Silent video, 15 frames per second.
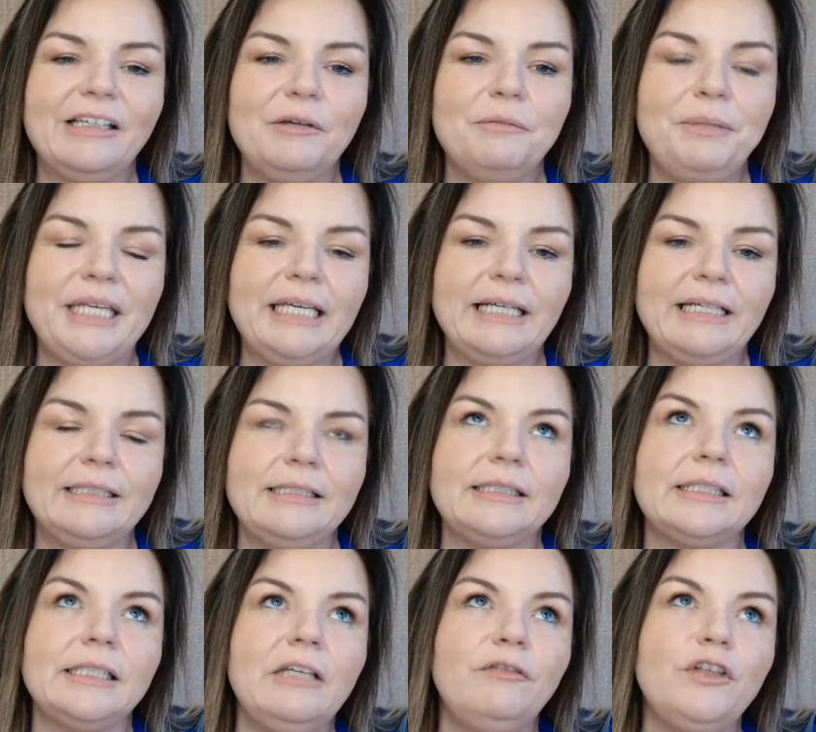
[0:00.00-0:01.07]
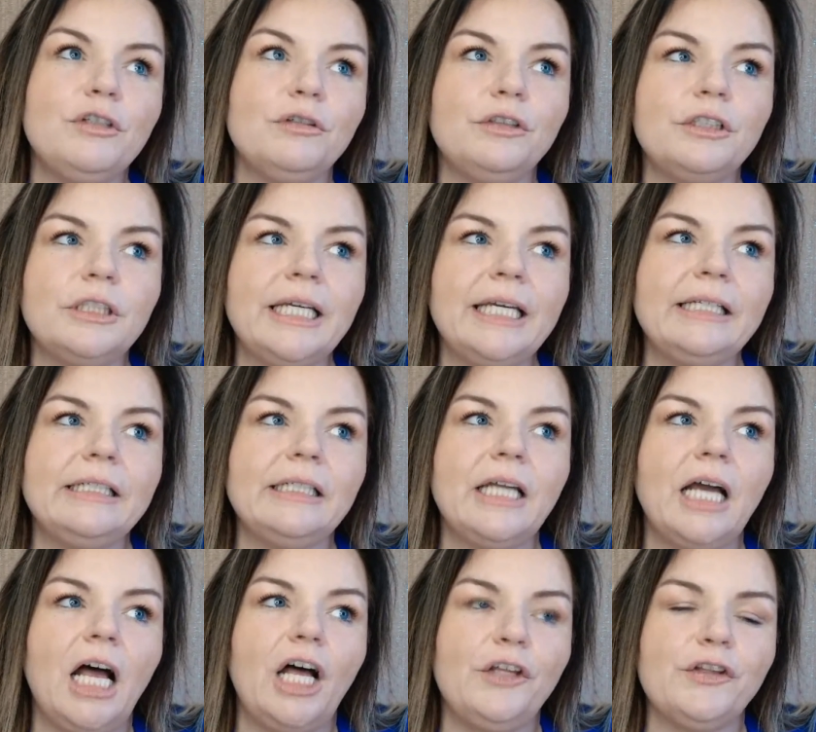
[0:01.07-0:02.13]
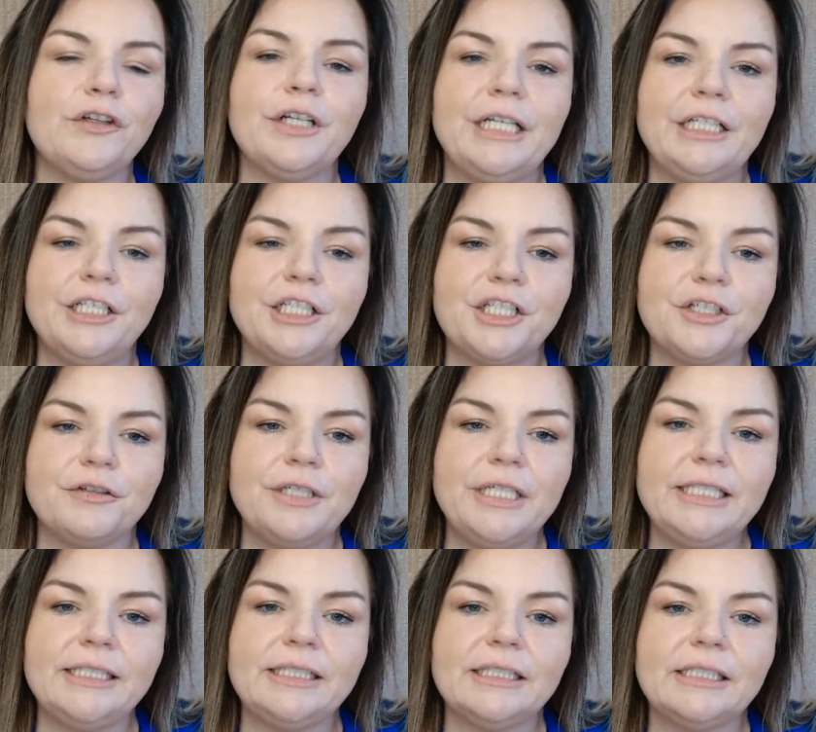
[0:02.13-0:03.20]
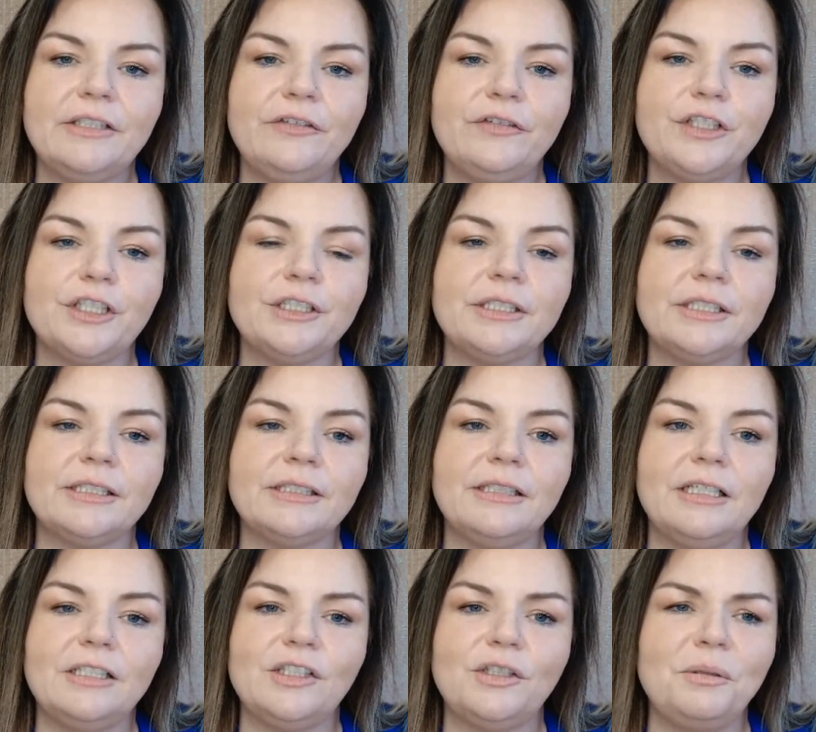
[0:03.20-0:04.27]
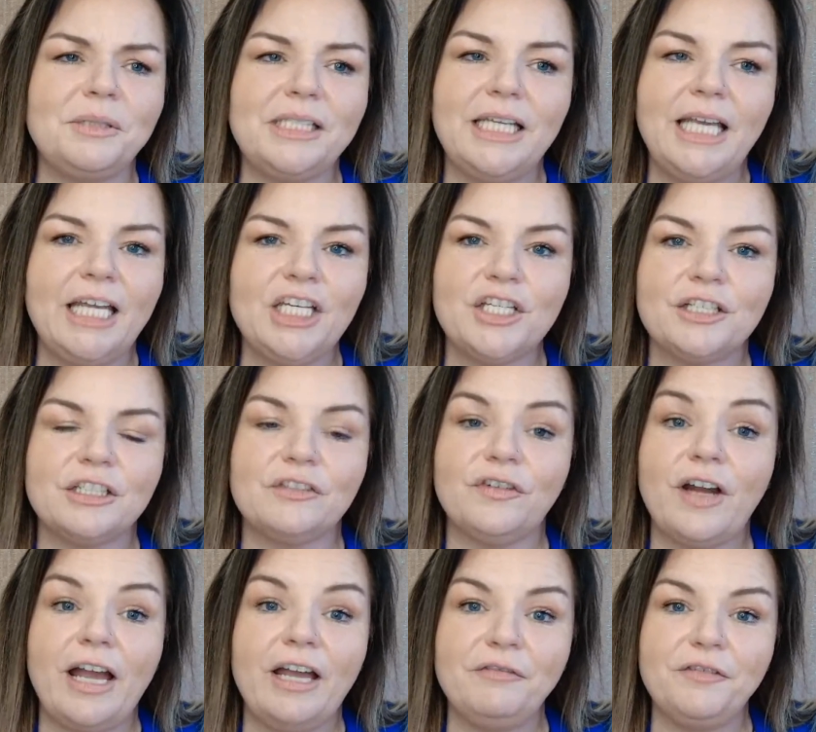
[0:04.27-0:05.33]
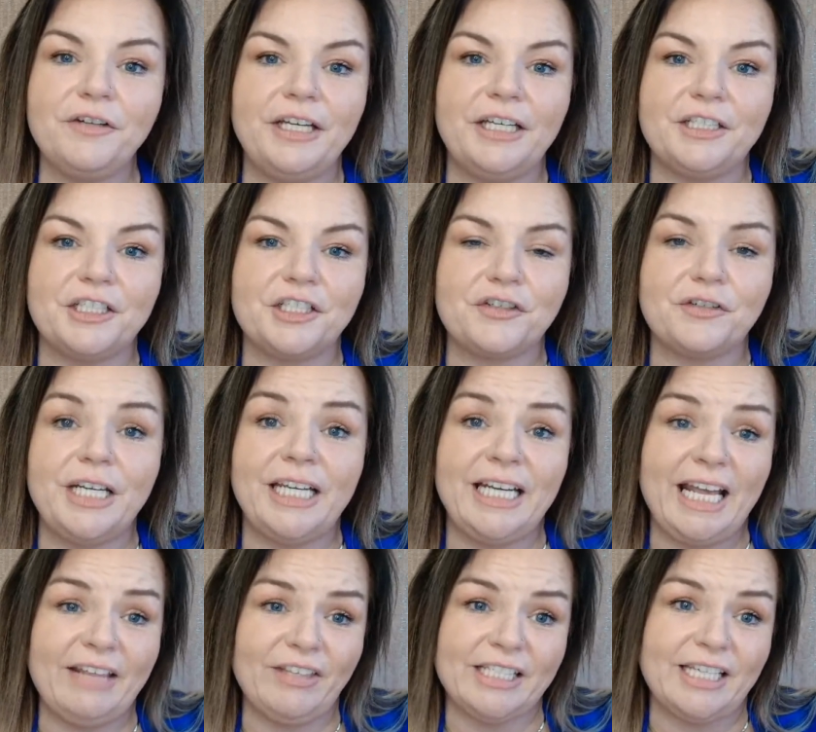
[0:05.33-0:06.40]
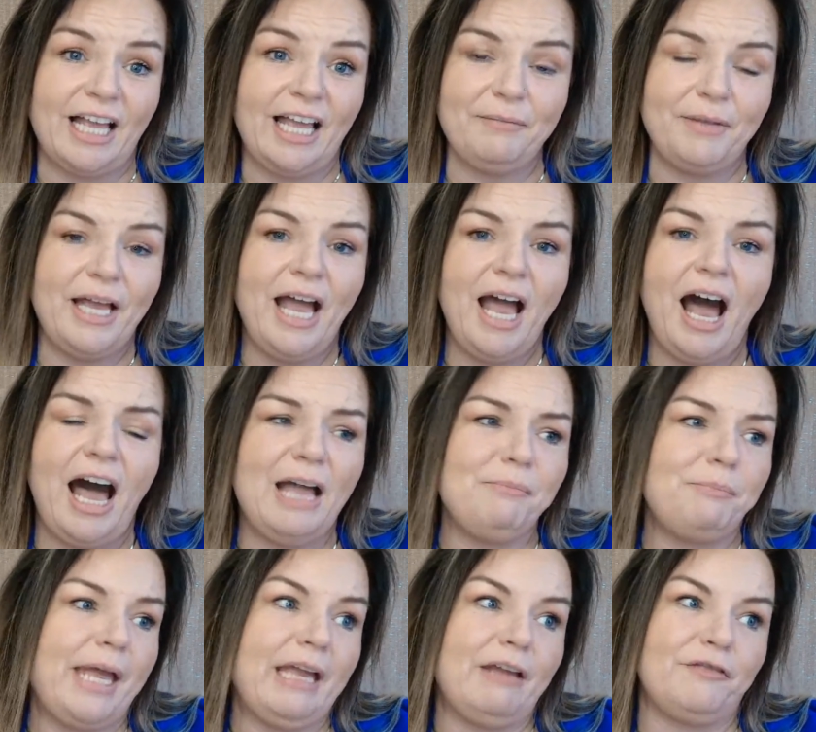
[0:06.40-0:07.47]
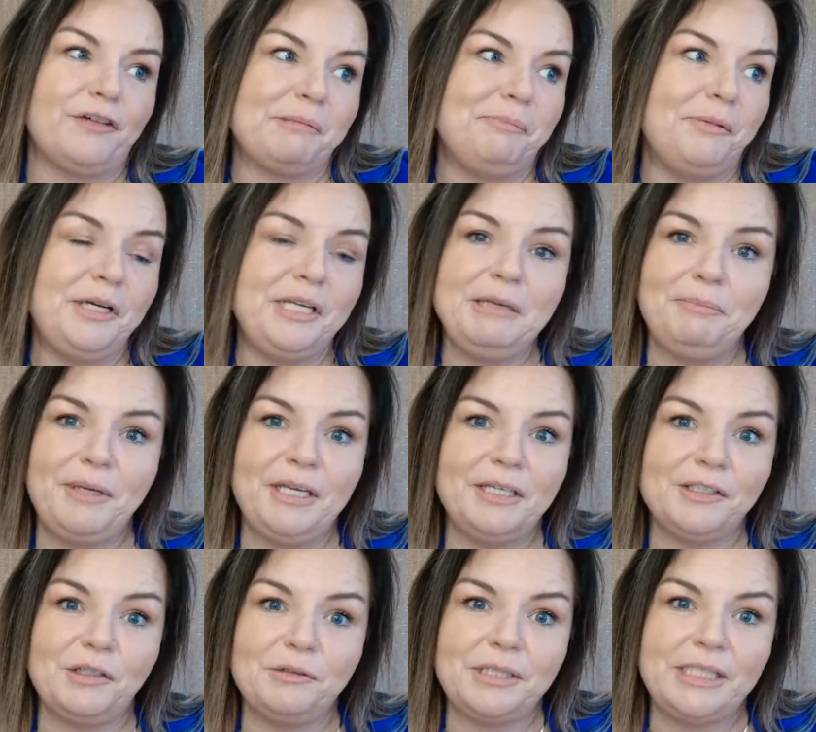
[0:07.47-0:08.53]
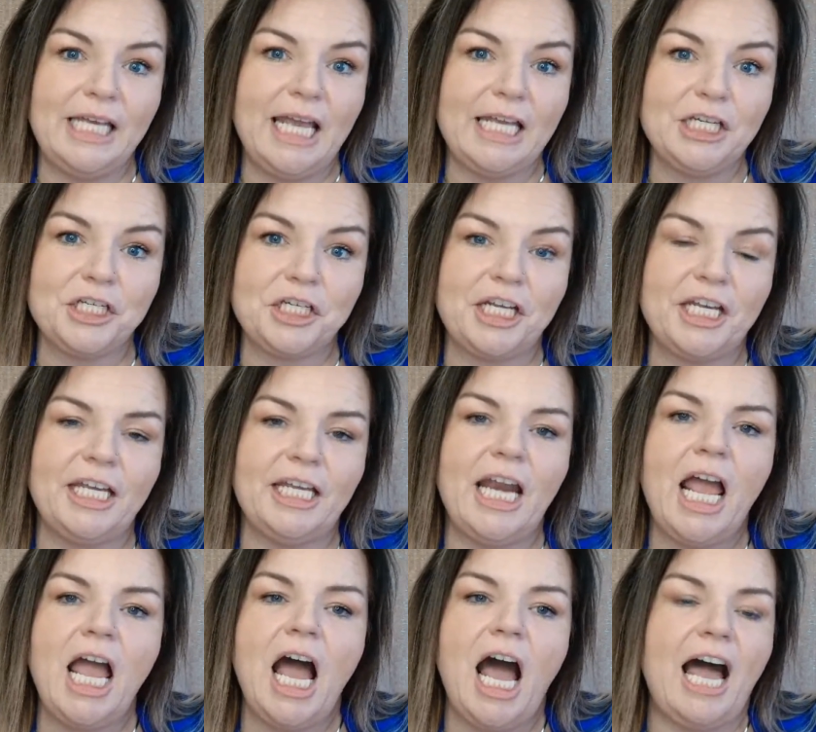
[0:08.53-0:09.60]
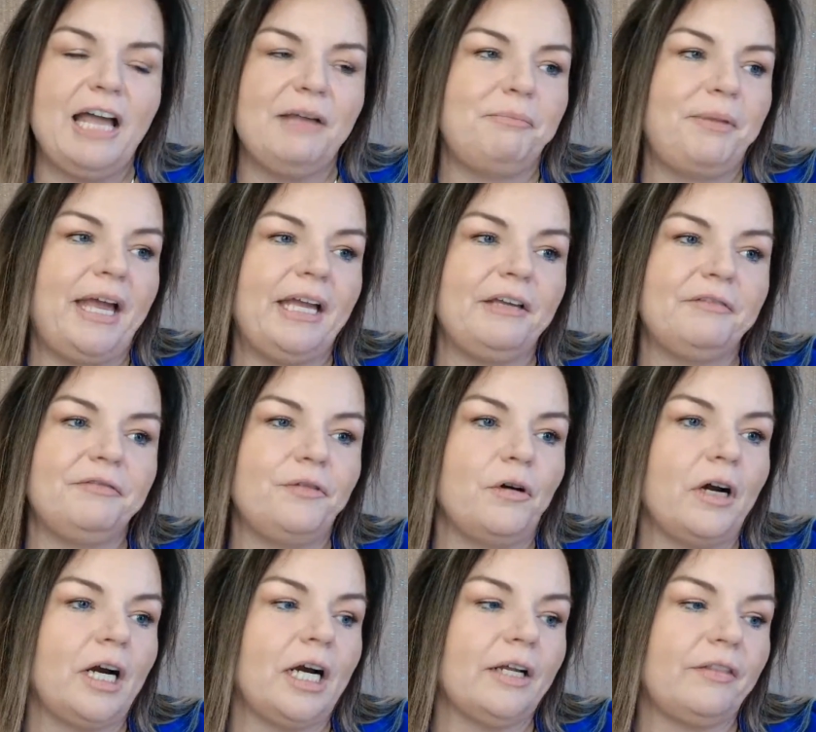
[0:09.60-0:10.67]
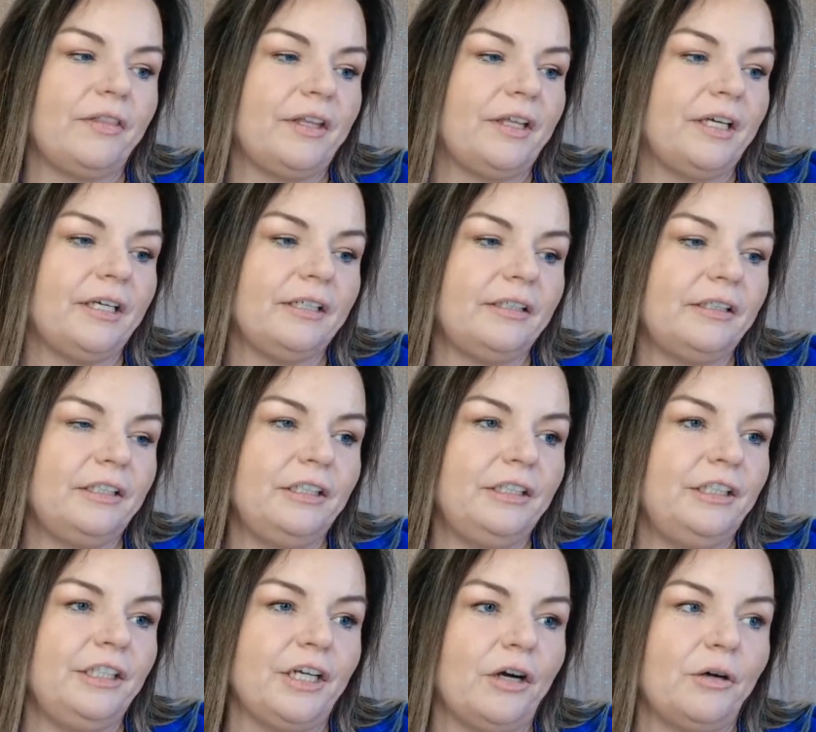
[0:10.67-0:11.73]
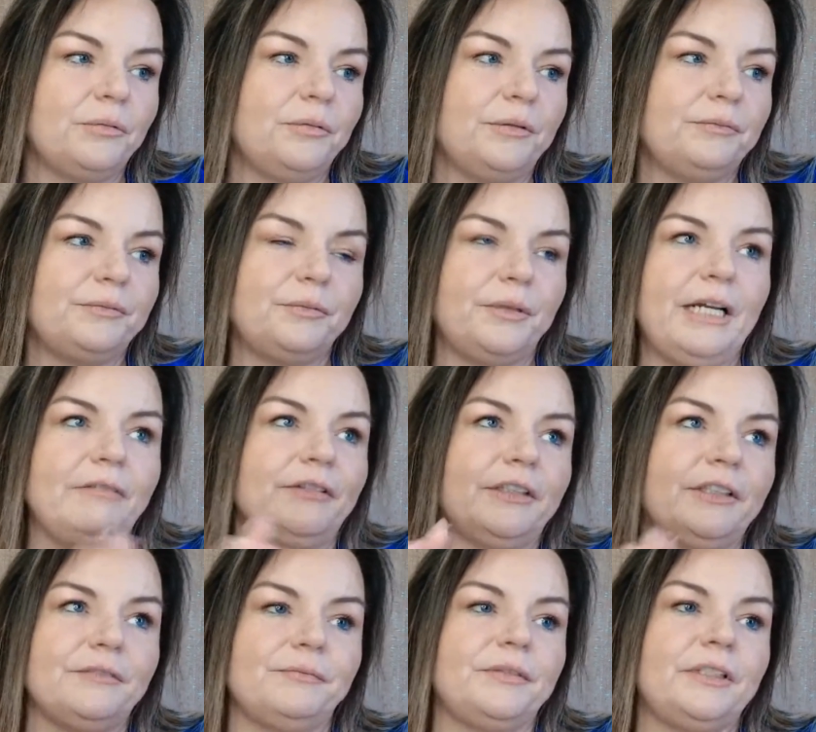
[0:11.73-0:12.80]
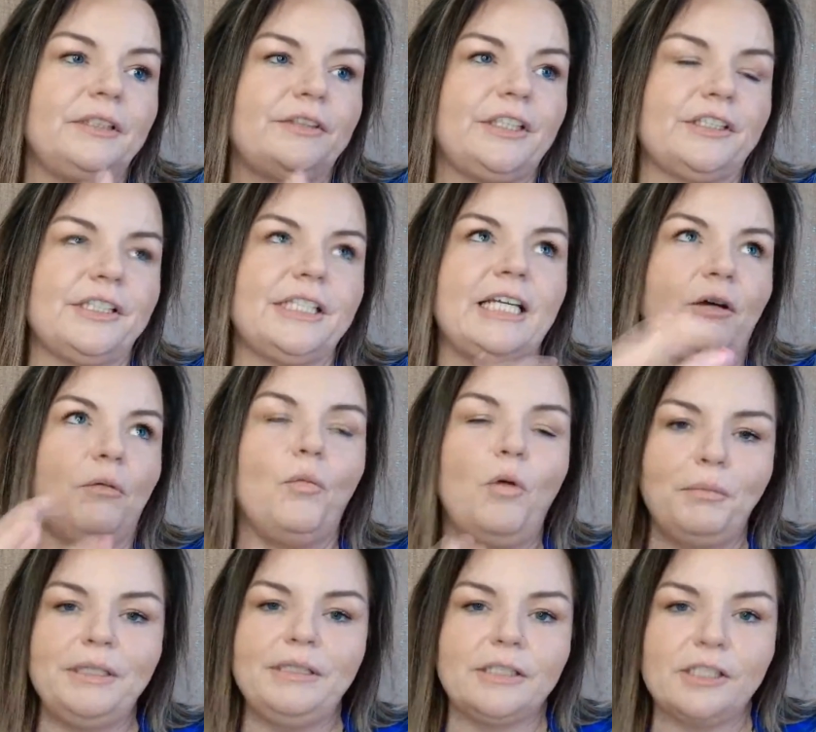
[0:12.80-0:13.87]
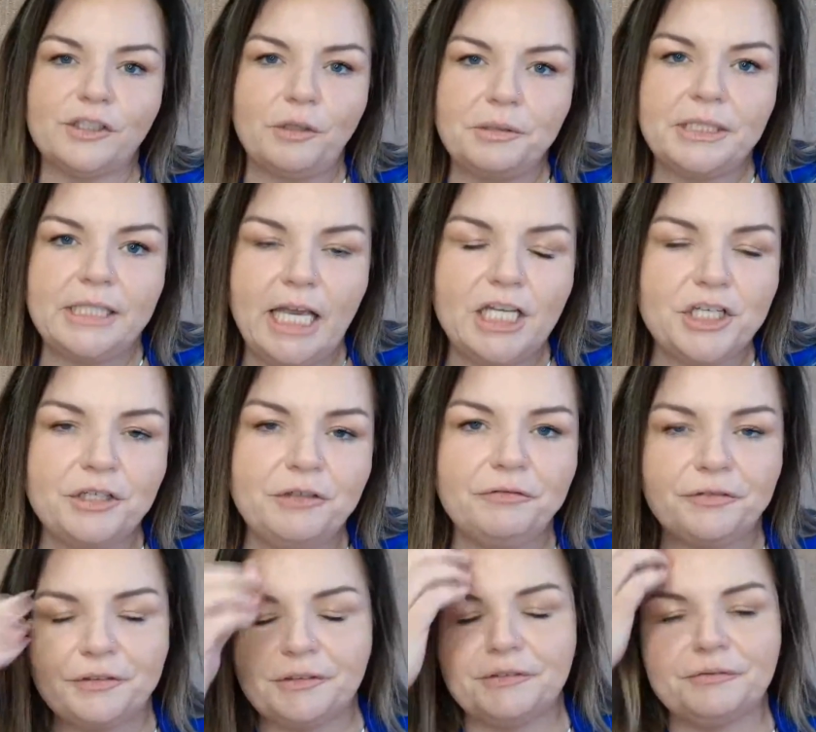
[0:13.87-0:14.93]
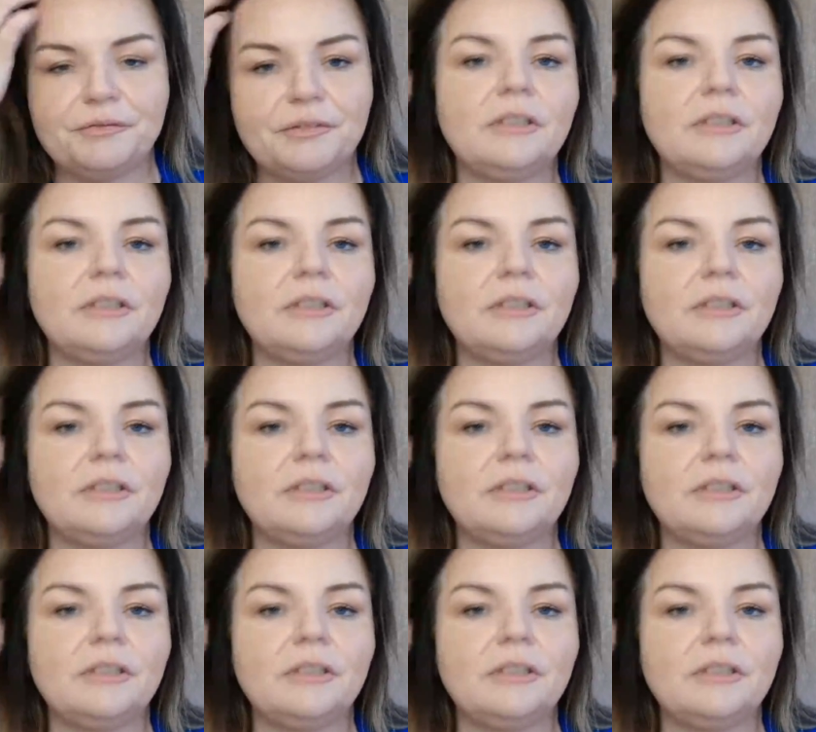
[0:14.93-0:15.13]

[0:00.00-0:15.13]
Because if you look at other industries, there's associations for every industry. And at the time, I'm paying for a bookkeeping association. I'm paying for the whatever, there's like a woman's association for